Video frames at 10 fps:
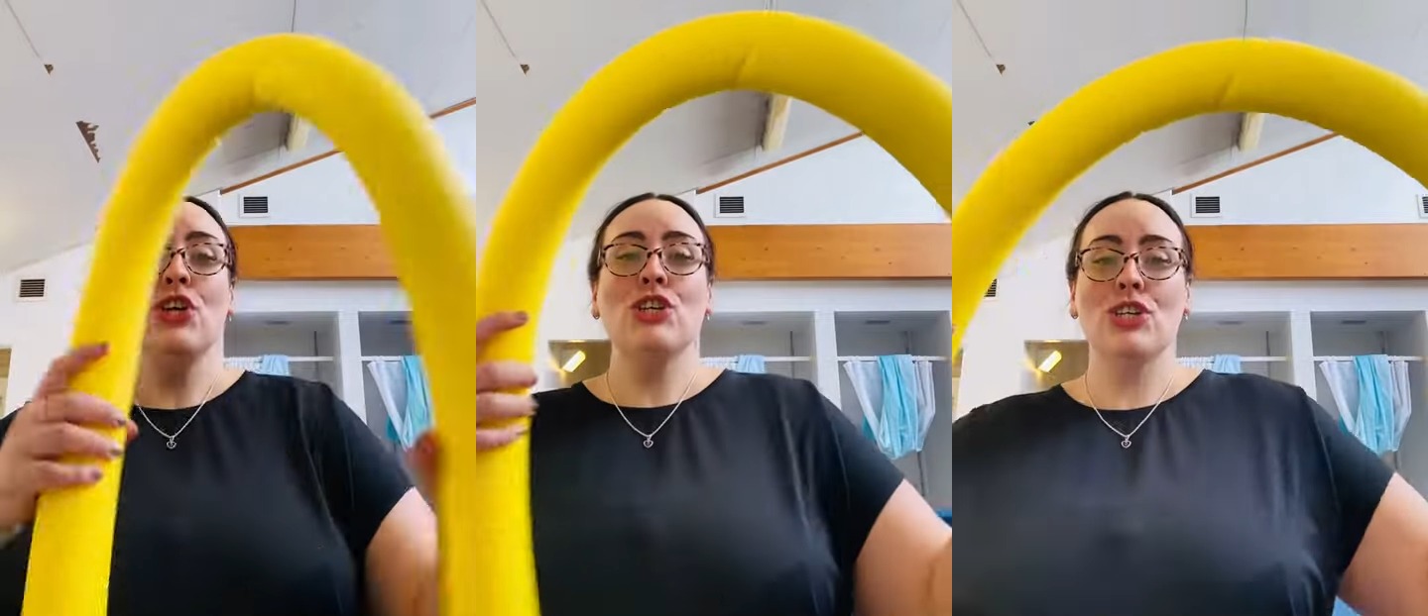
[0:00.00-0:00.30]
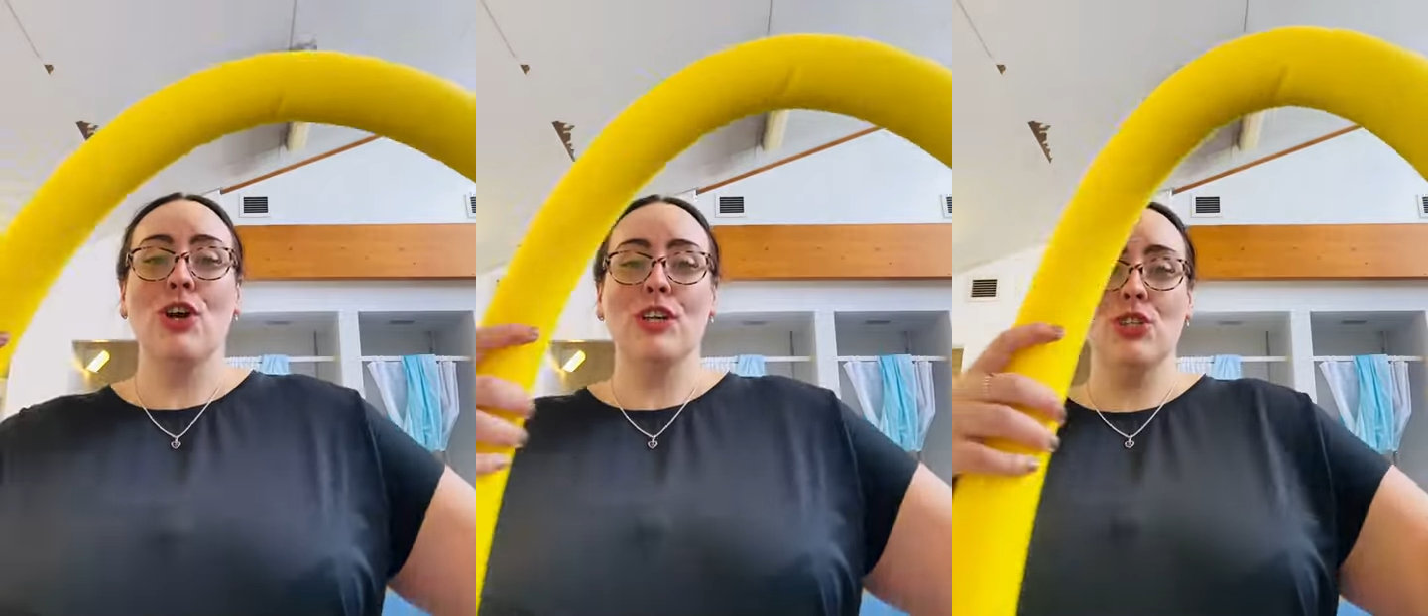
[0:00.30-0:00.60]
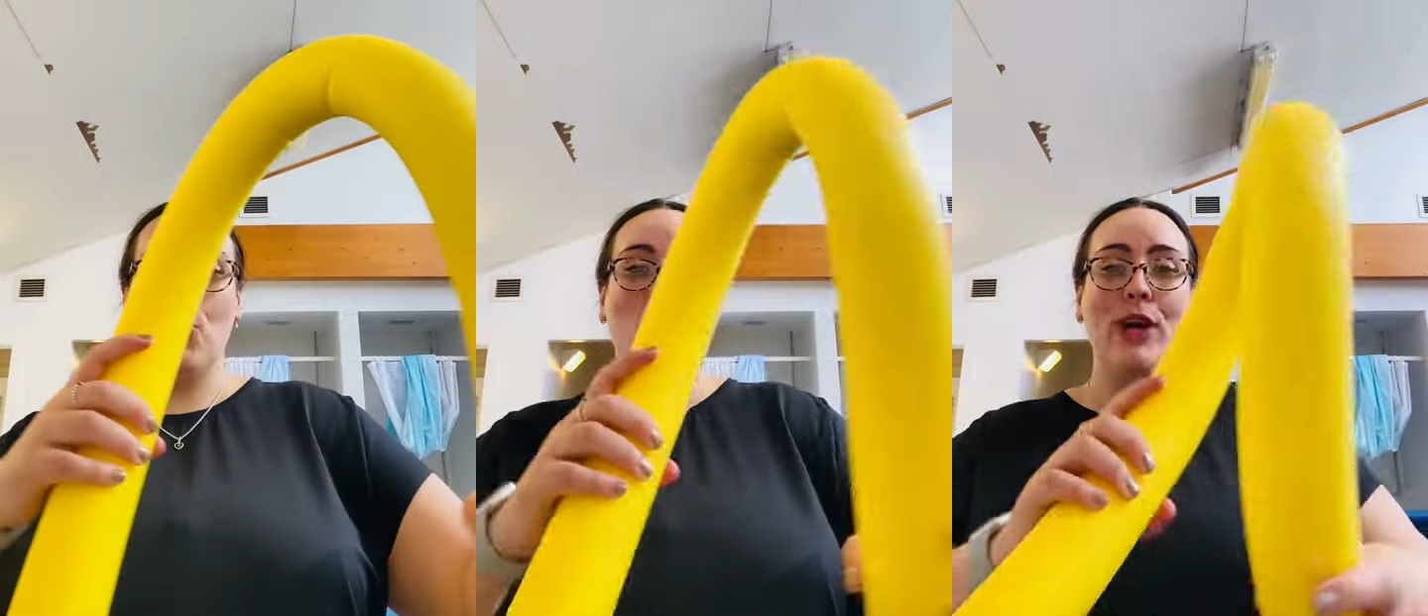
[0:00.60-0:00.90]
just kind of
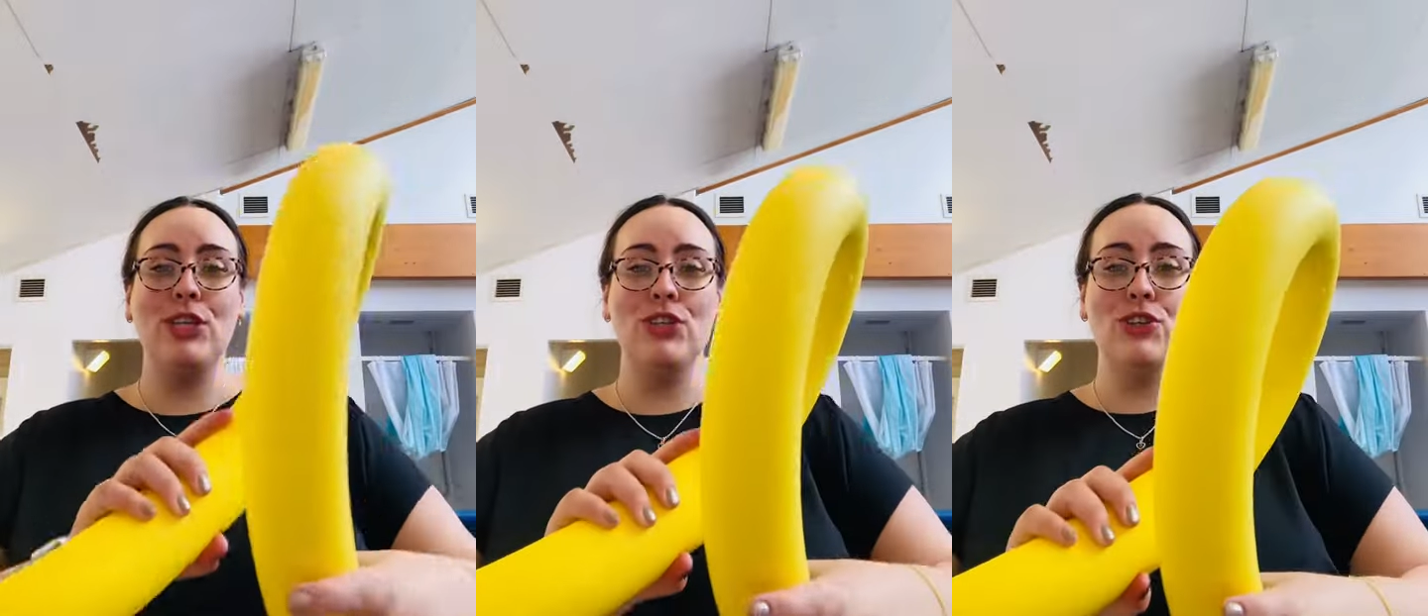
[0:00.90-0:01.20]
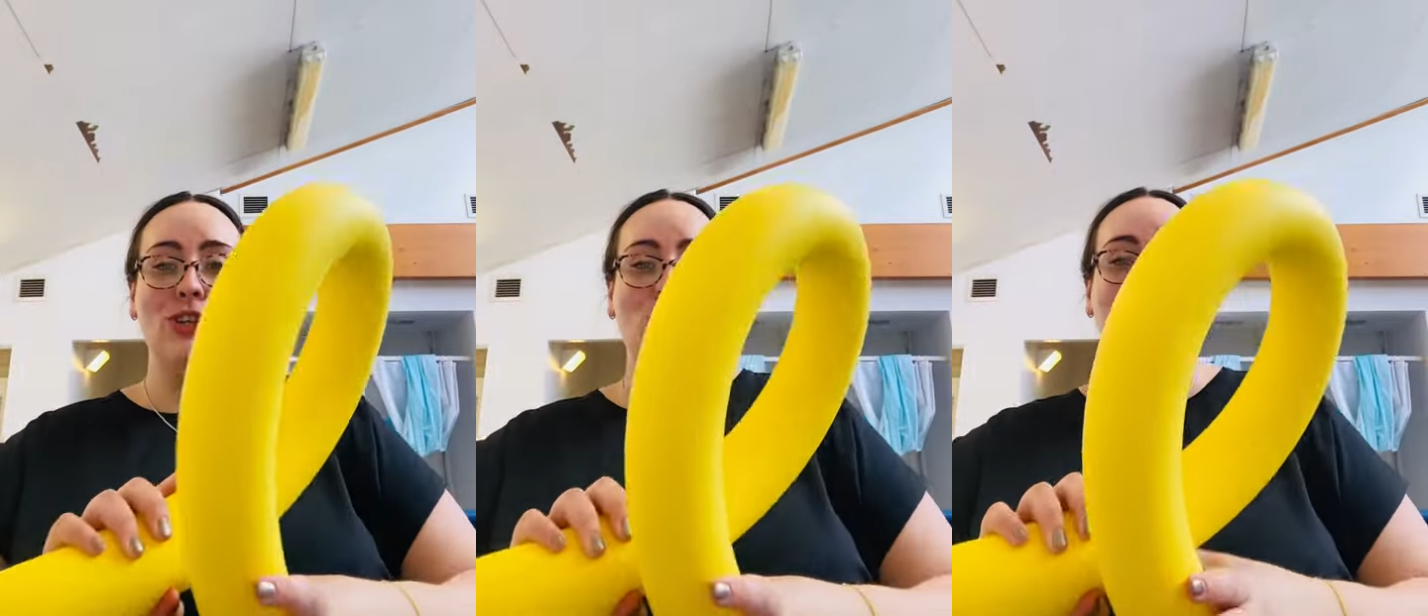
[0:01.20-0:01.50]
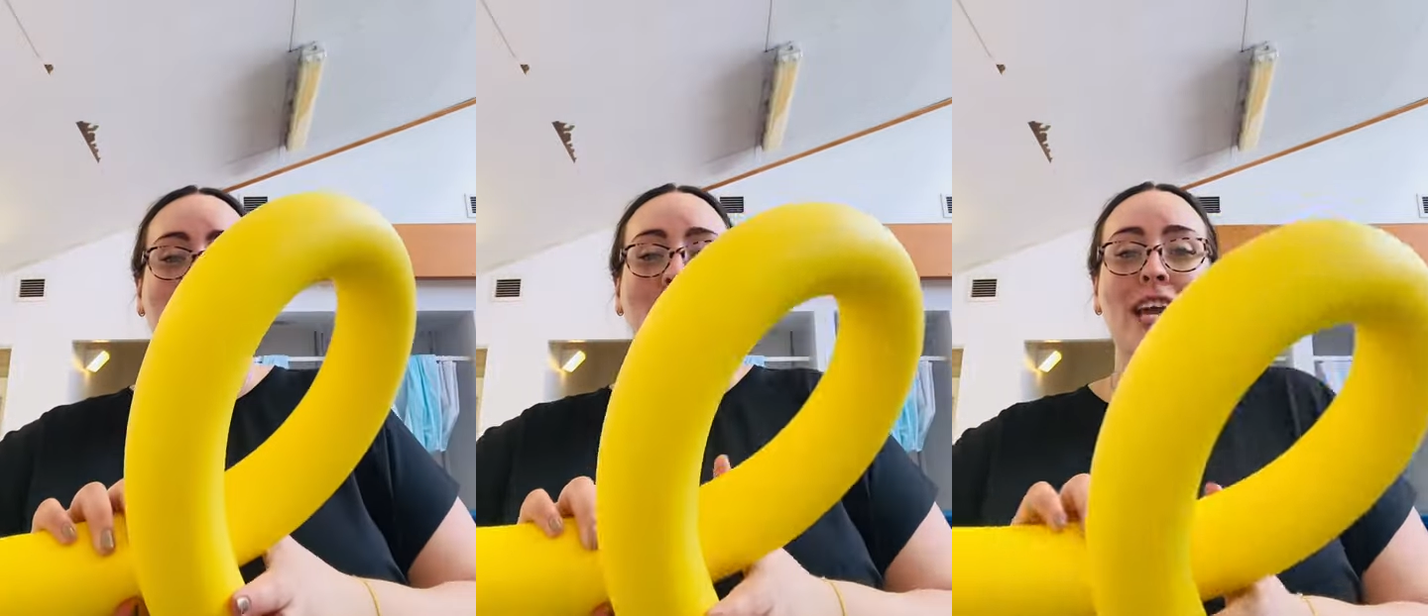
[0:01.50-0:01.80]
twist your noodle
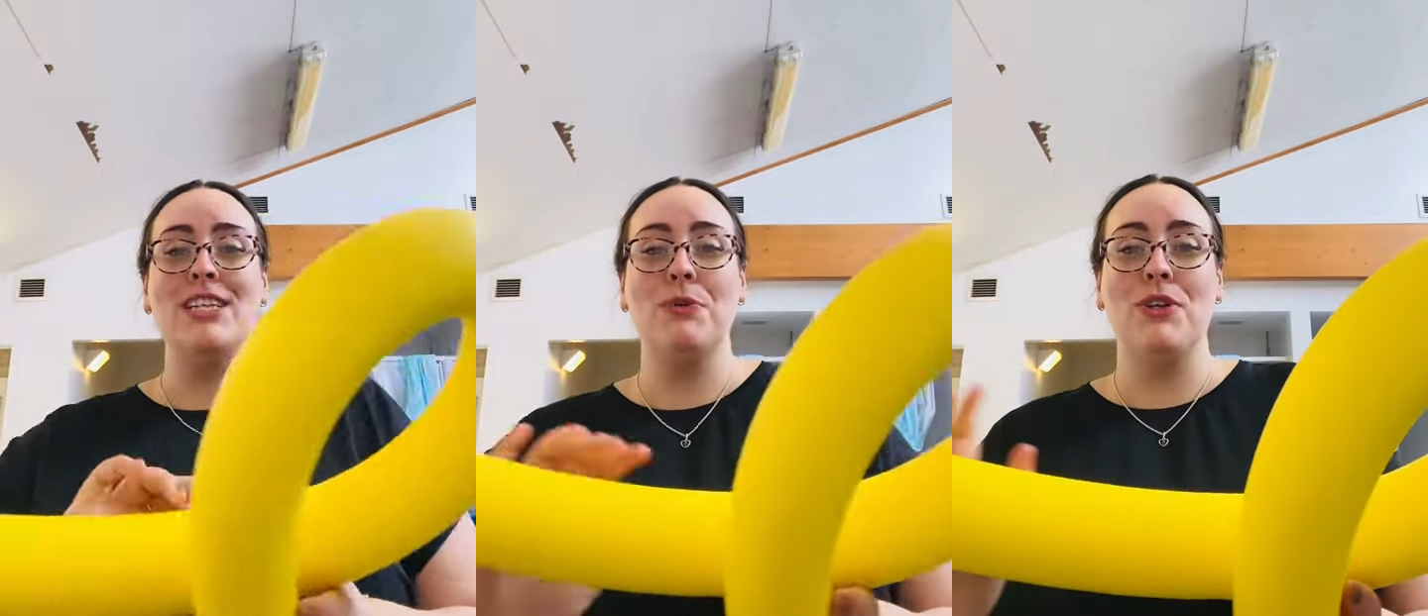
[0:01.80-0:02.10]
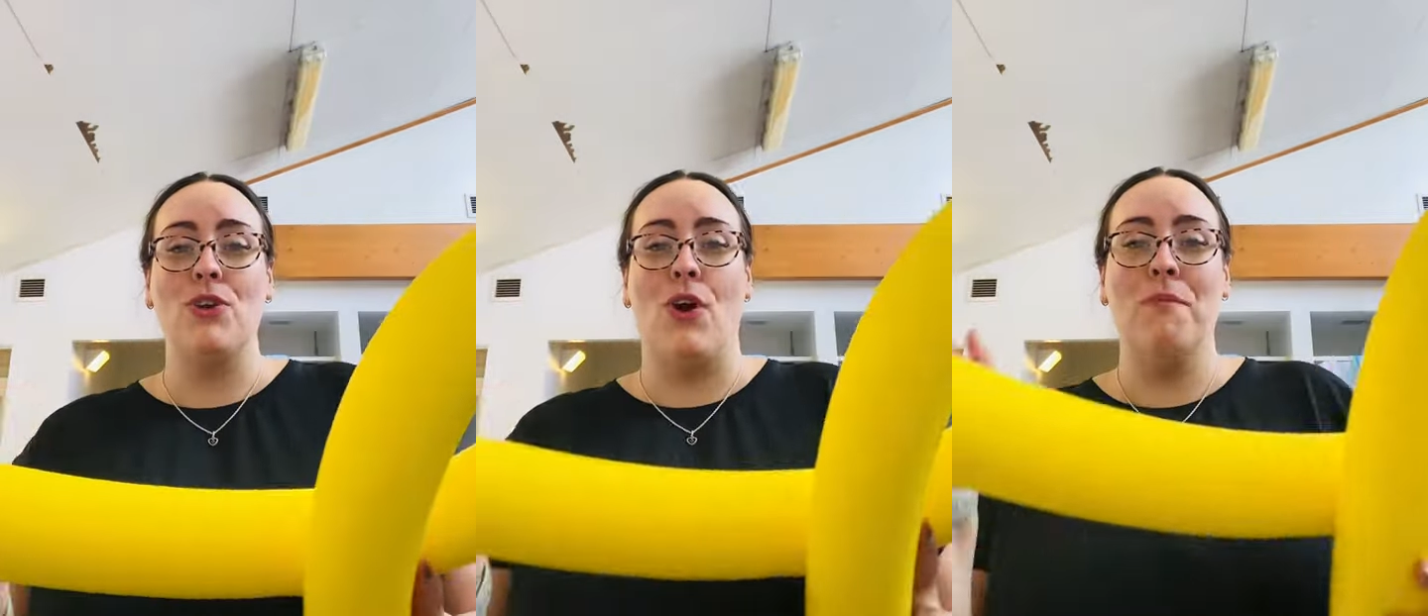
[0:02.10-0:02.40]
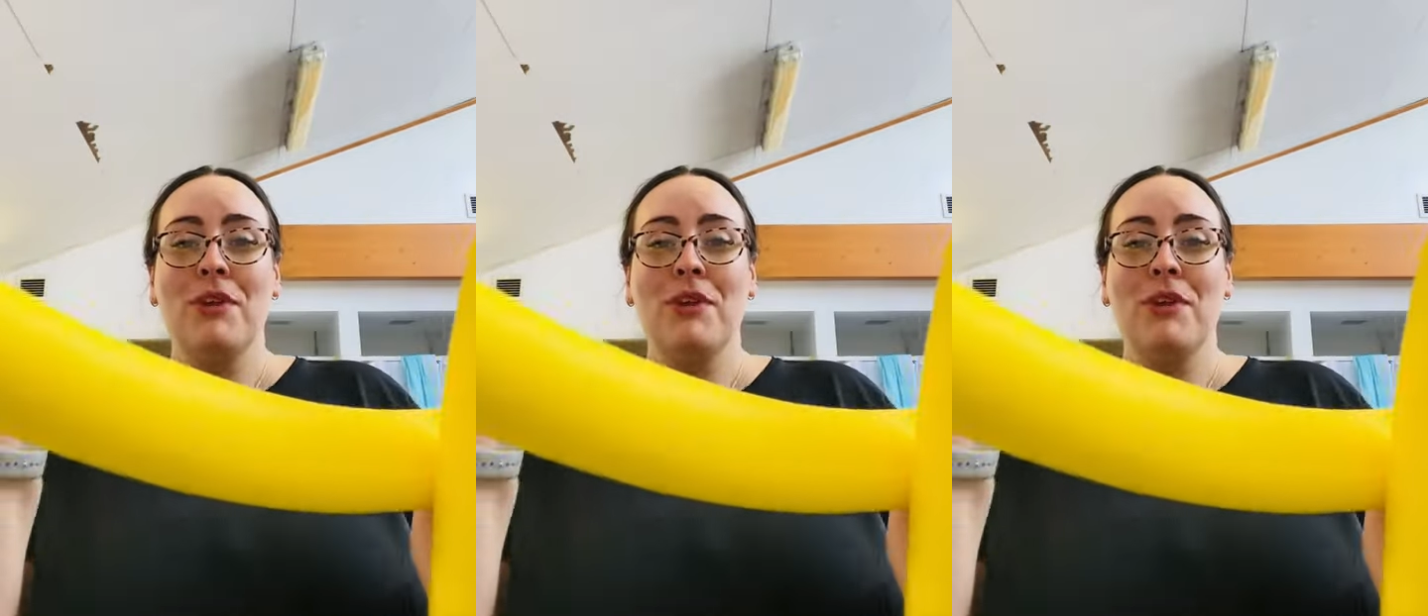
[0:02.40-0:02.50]
and put it into a knot.